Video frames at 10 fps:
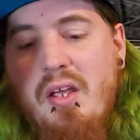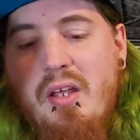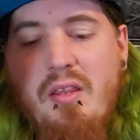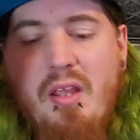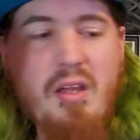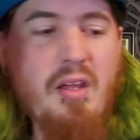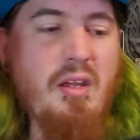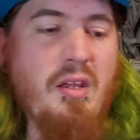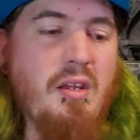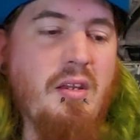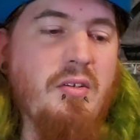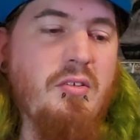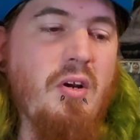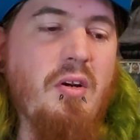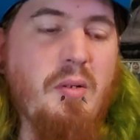They
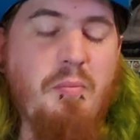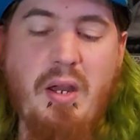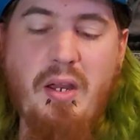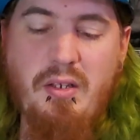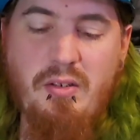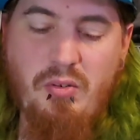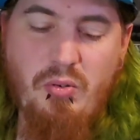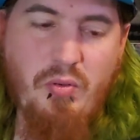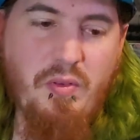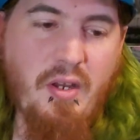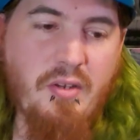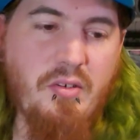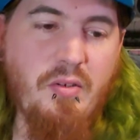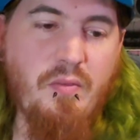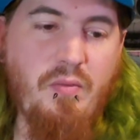started back in
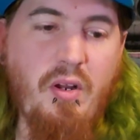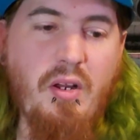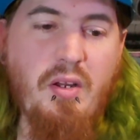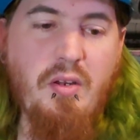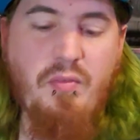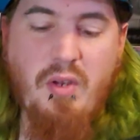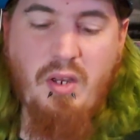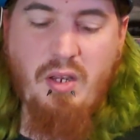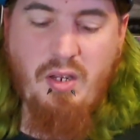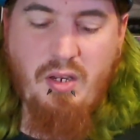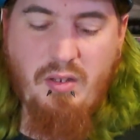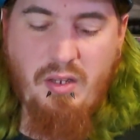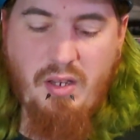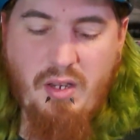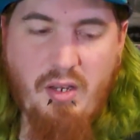2005, and
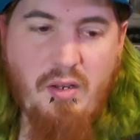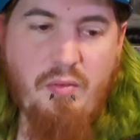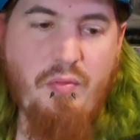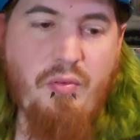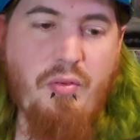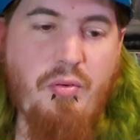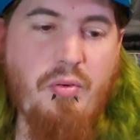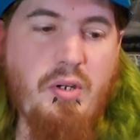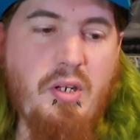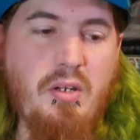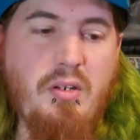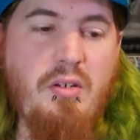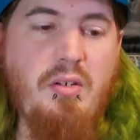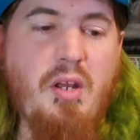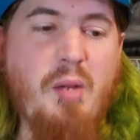they have 3
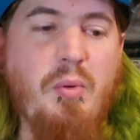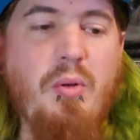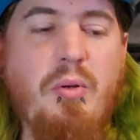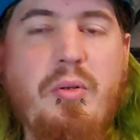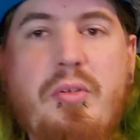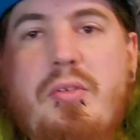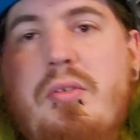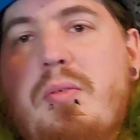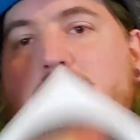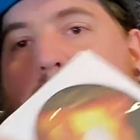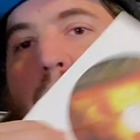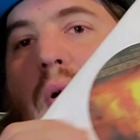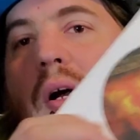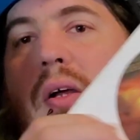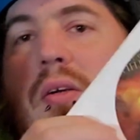demos
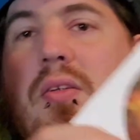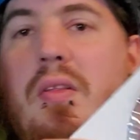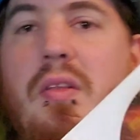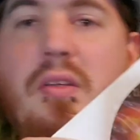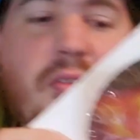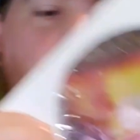prior to this